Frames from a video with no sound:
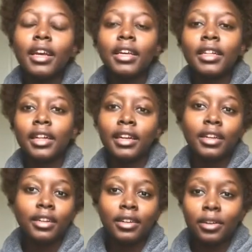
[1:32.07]
And
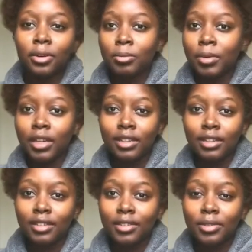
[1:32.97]
like, oh my
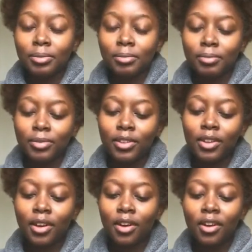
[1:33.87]
goodness,
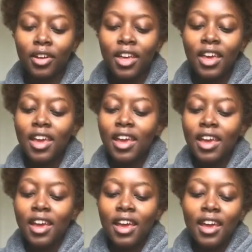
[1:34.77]
y'all.
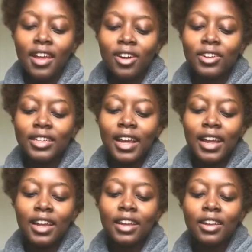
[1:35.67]
On the
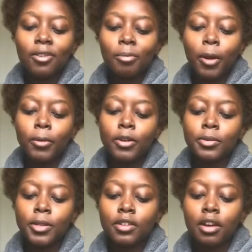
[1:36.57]
day my
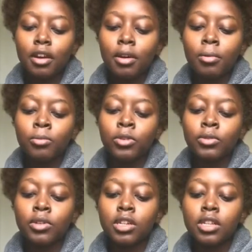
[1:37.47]
was come, we
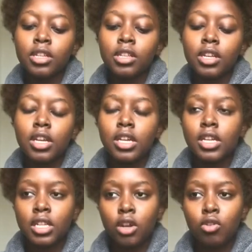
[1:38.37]
was in
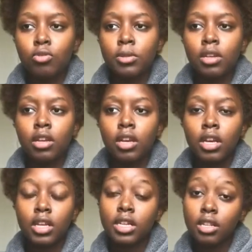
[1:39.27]
his home,
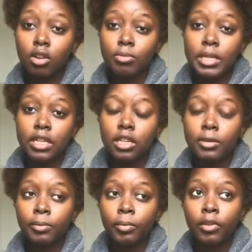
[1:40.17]
in his home city.
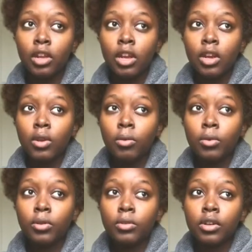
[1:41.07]

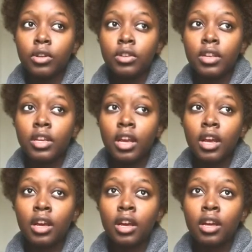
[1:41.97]
We was he
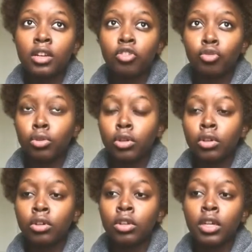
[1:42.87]
had
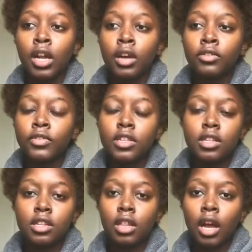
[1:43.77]
drill, and I was
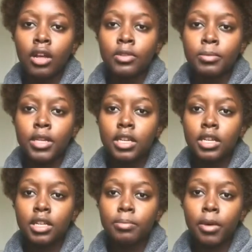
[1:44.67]
visiting, like I was meeting
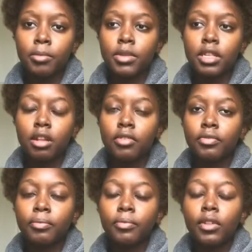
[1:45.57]
his mom and stuff.
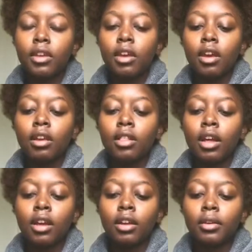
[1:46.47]
And
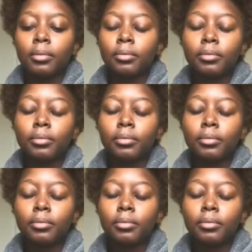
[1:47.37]
like,